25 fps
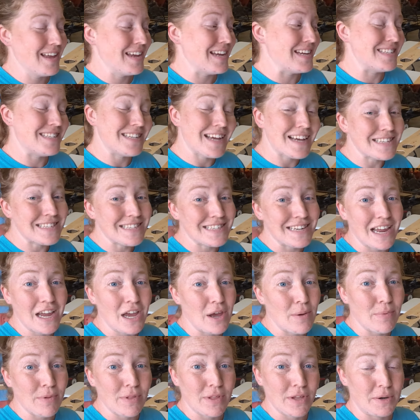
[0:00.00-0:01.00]
It does take
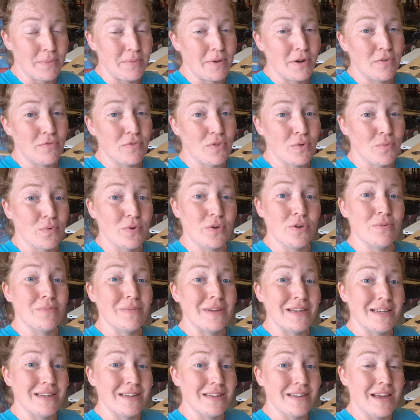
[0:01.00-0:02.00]
up a little bit of the room
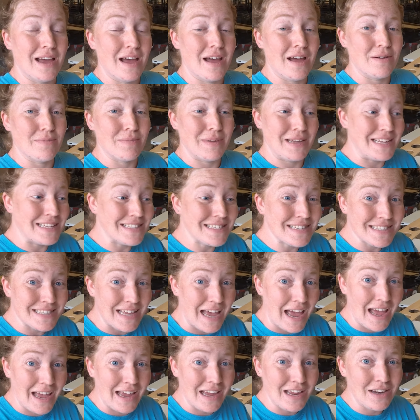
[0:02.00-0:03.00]

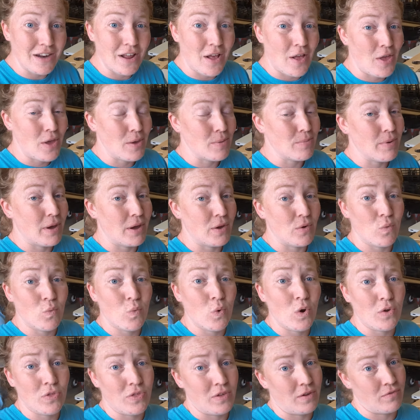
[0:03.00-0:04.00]
inside, but
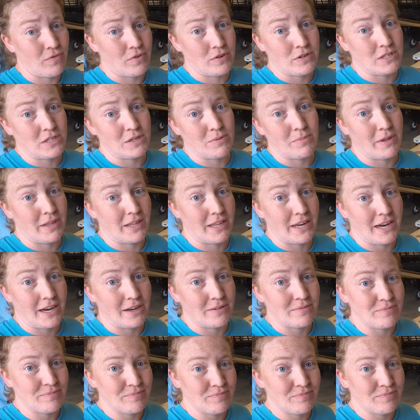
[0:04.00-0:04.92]
worth it for stability.